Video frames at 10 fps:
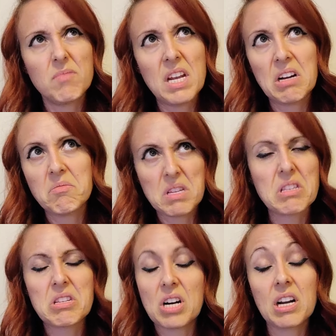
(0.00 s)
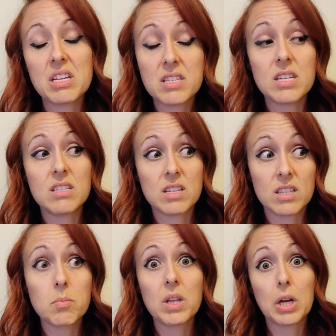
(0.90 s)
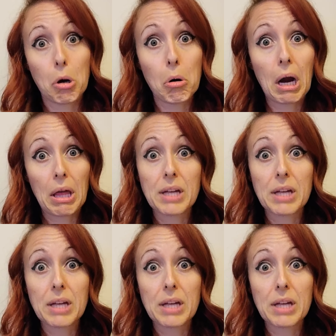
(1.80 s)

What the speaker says: you know, since the start of this season, it's been like, okay,